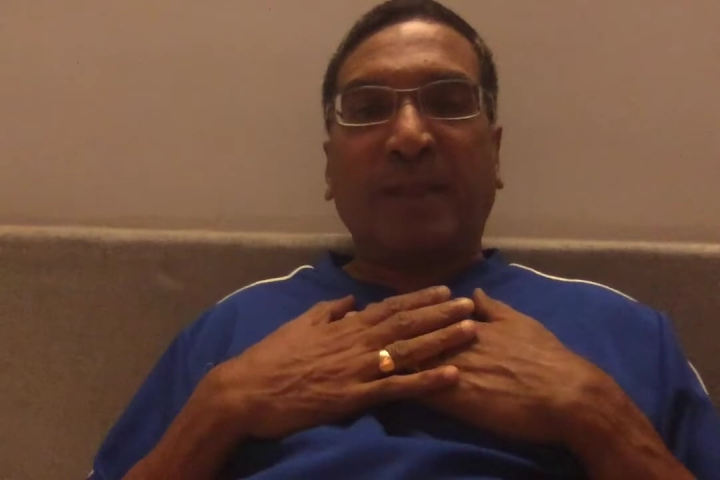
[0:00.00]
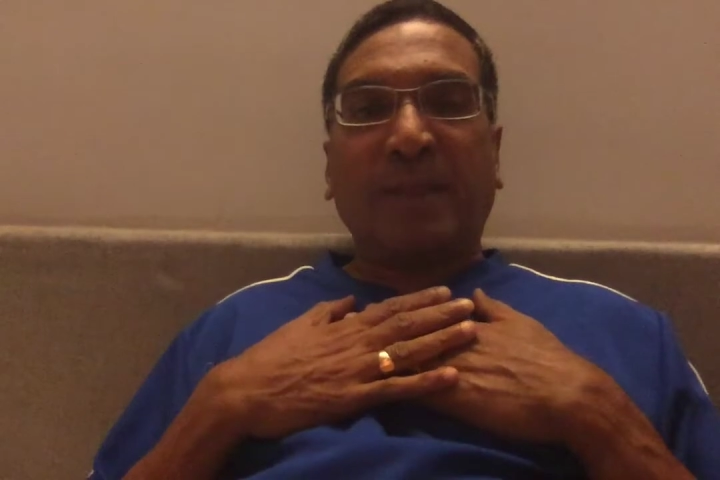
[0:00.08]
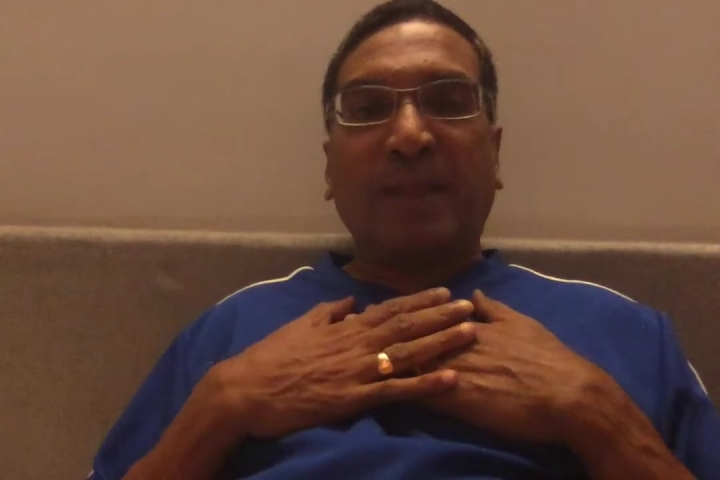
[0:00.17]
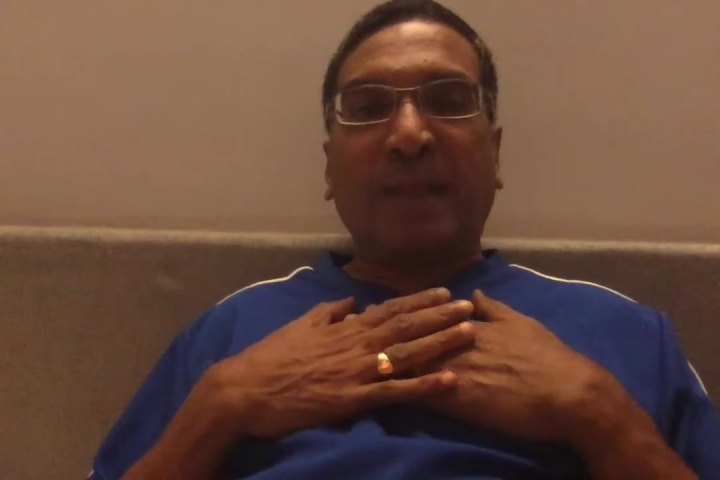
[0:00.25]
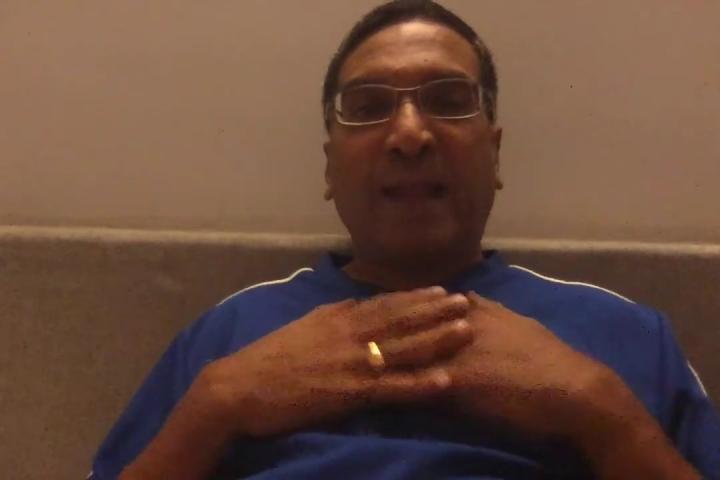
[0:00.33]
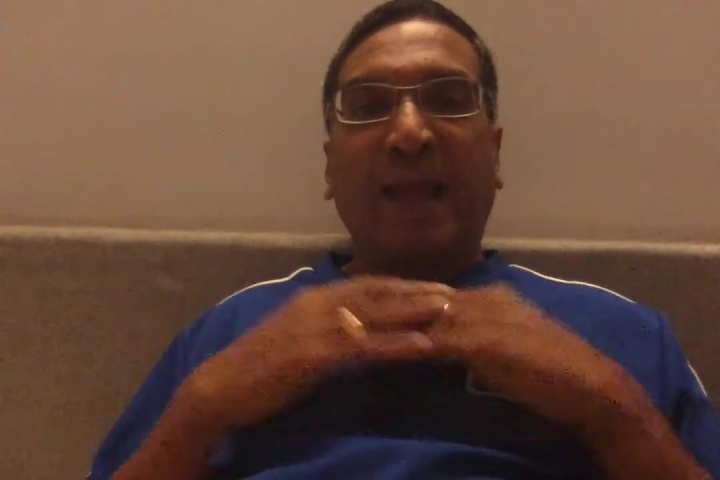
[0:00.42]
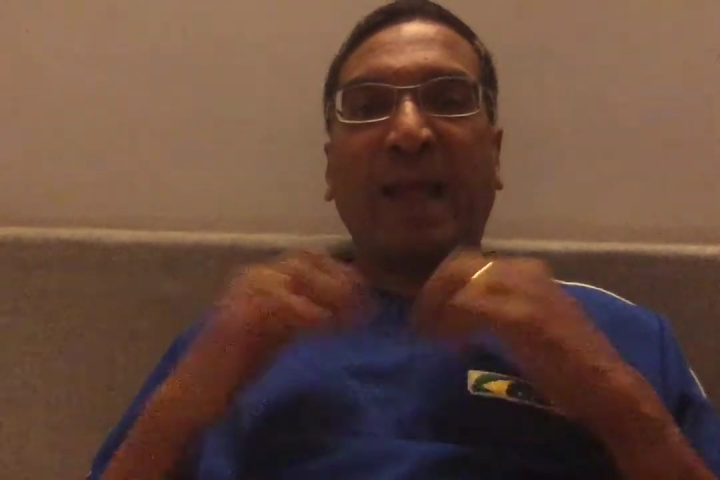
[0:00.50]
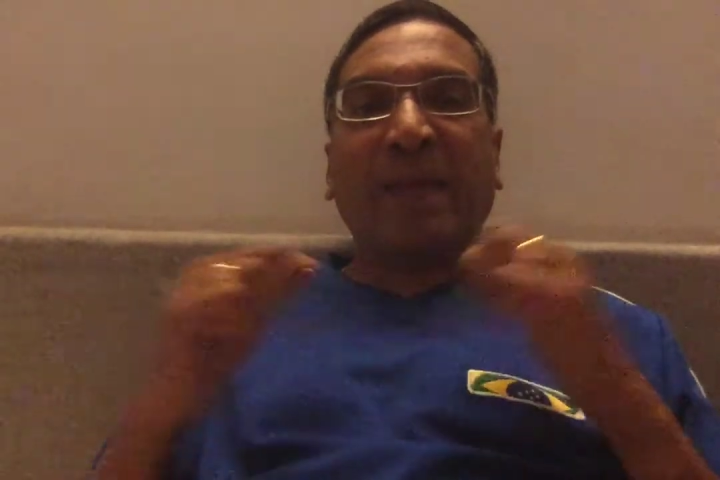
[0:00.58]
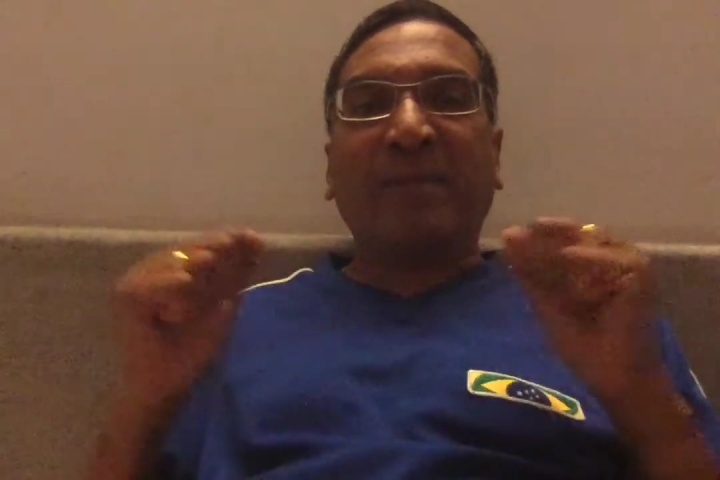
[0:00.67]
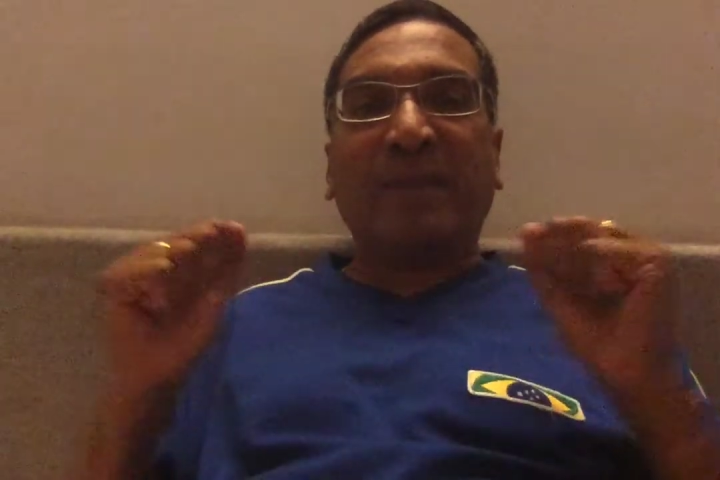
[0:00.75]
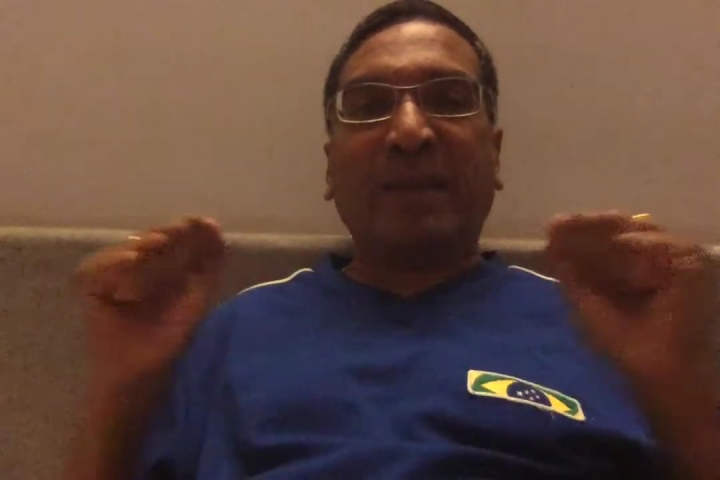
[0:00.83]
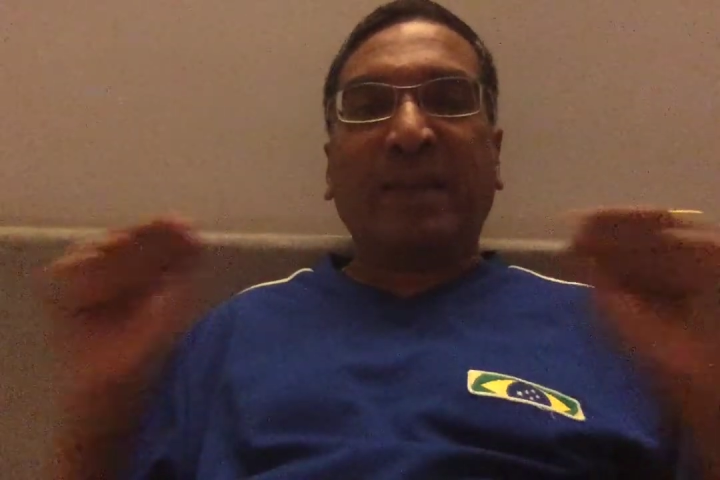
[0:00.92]
that
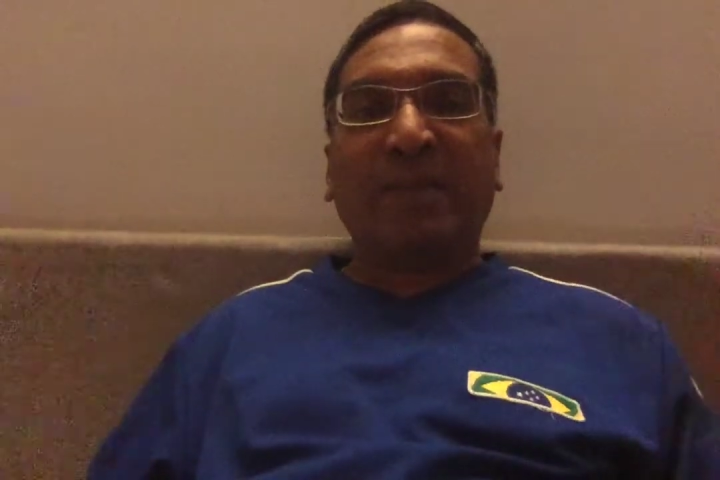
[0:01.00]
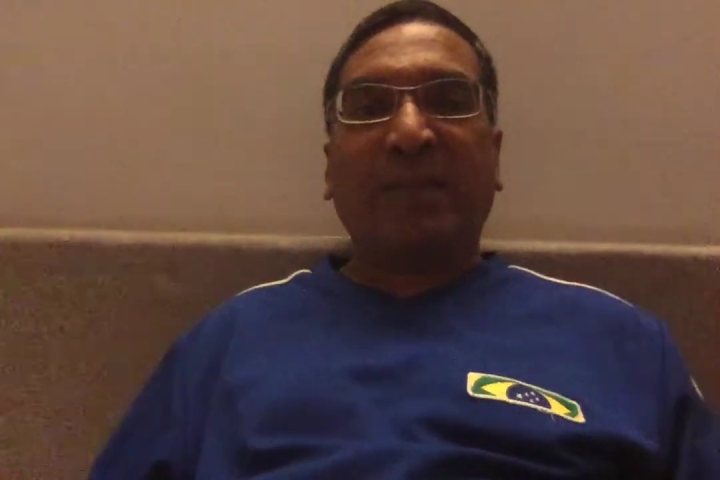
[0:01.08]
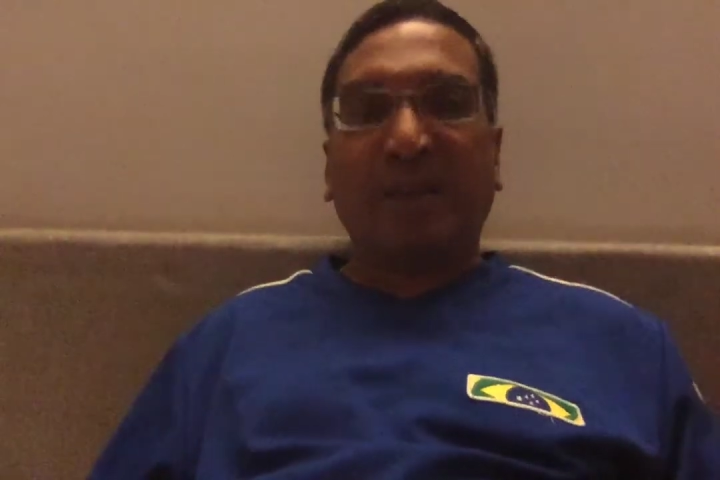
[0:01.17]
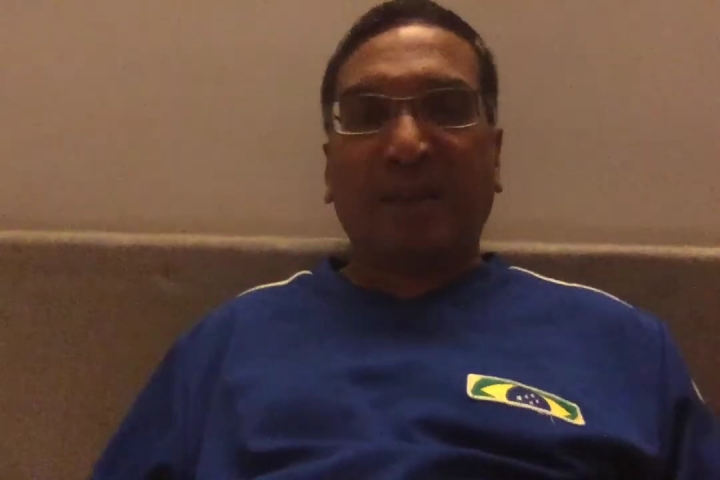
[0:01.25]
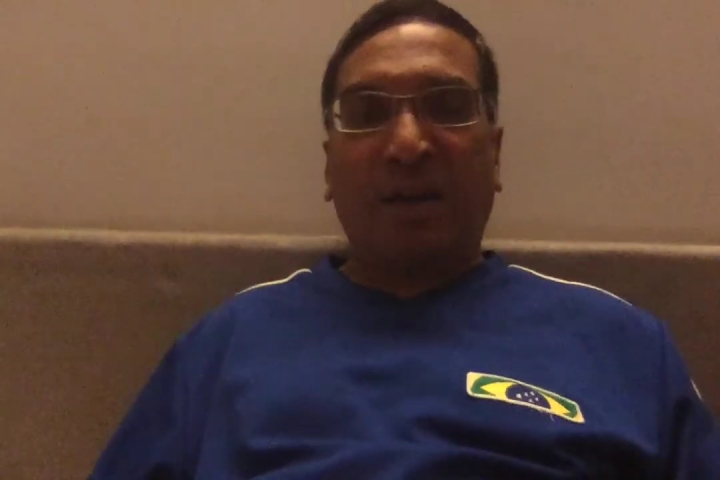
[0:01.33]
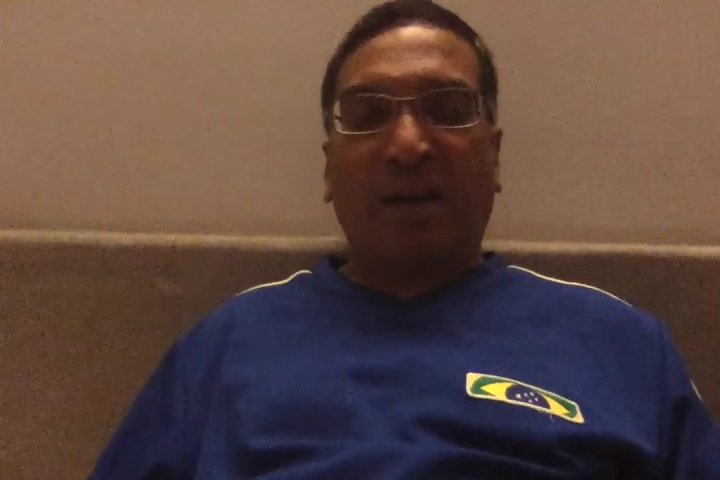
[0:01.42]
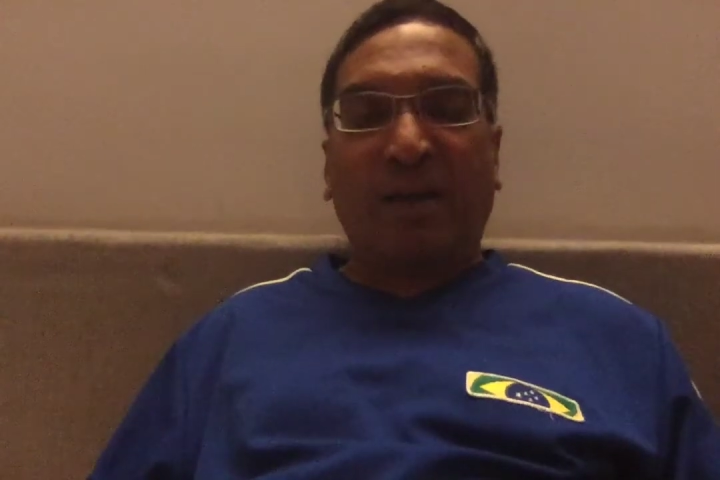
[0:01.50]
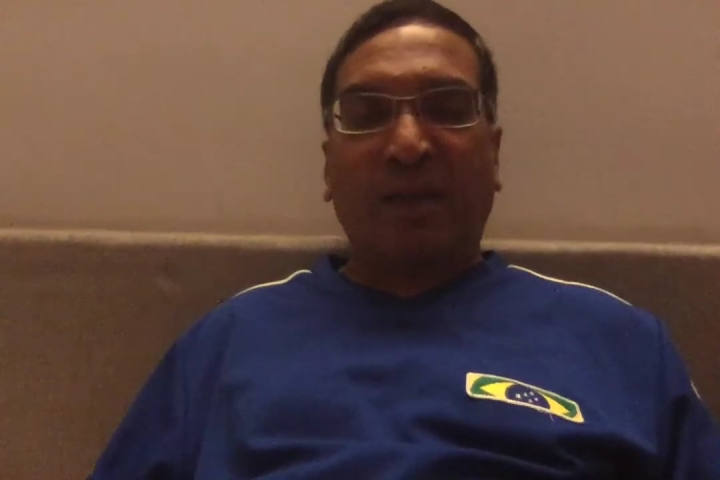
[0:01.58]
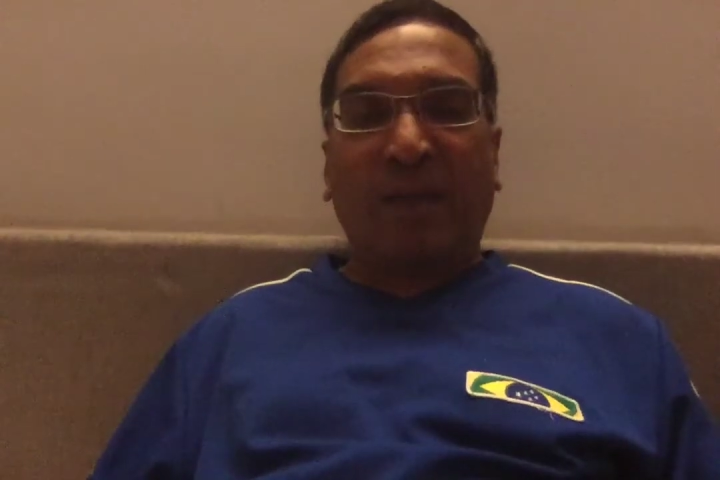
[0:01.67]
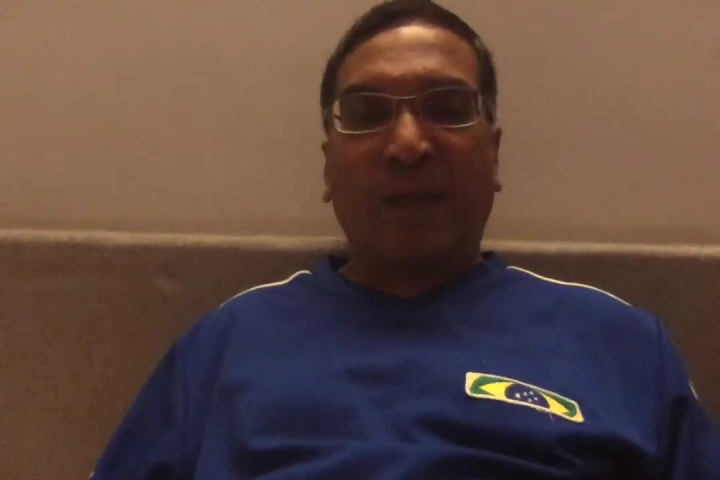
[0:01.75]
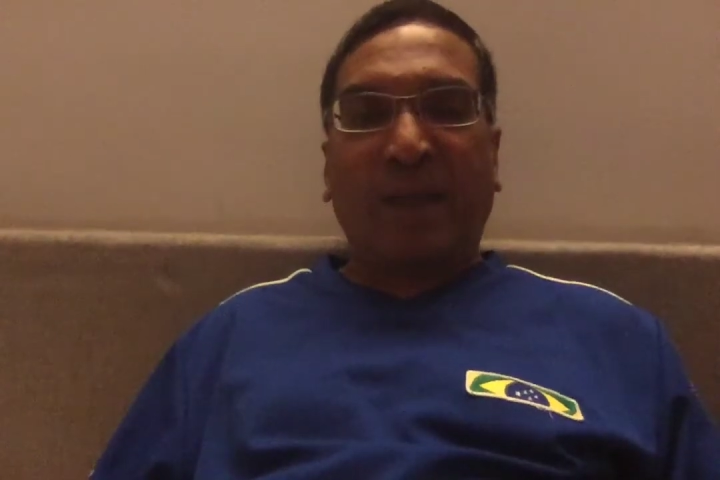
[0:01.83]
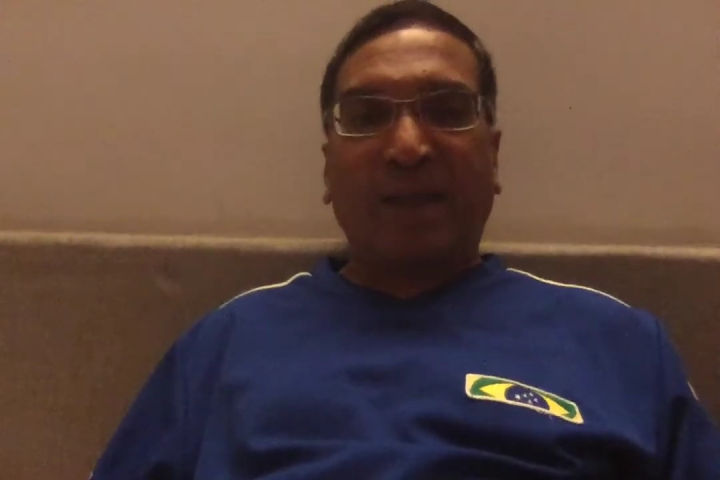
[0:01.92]
I've given God
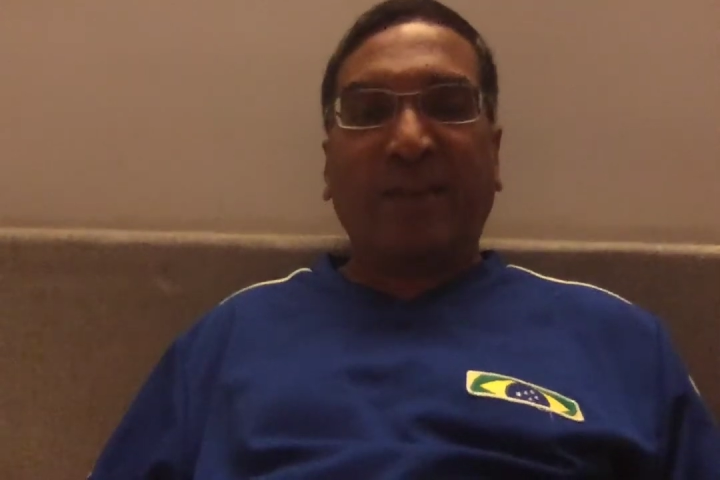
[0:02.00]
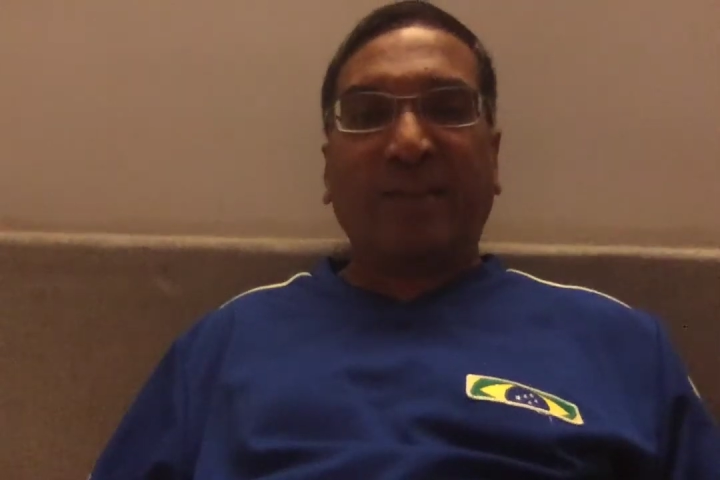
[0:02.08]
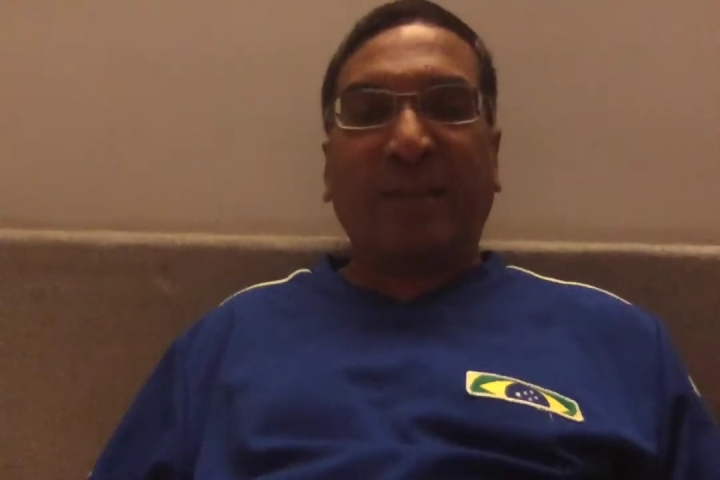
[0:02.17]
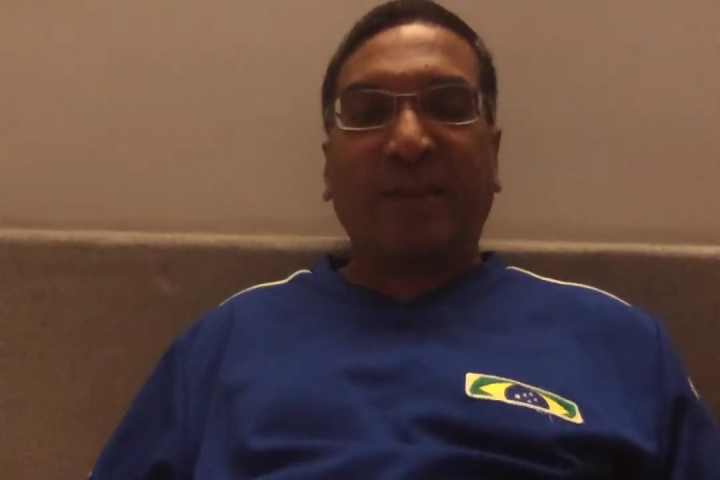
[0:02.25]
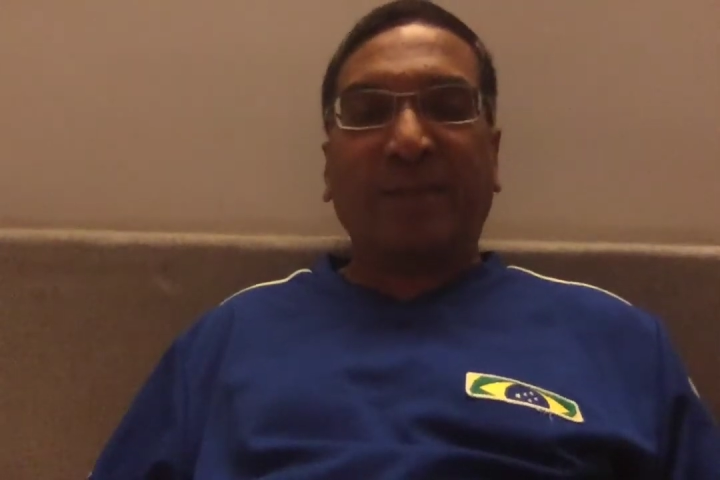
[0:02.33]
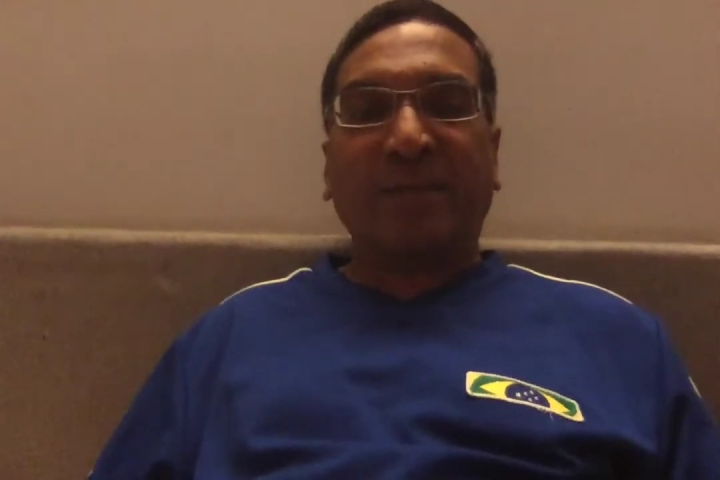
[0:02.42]
what I need to give,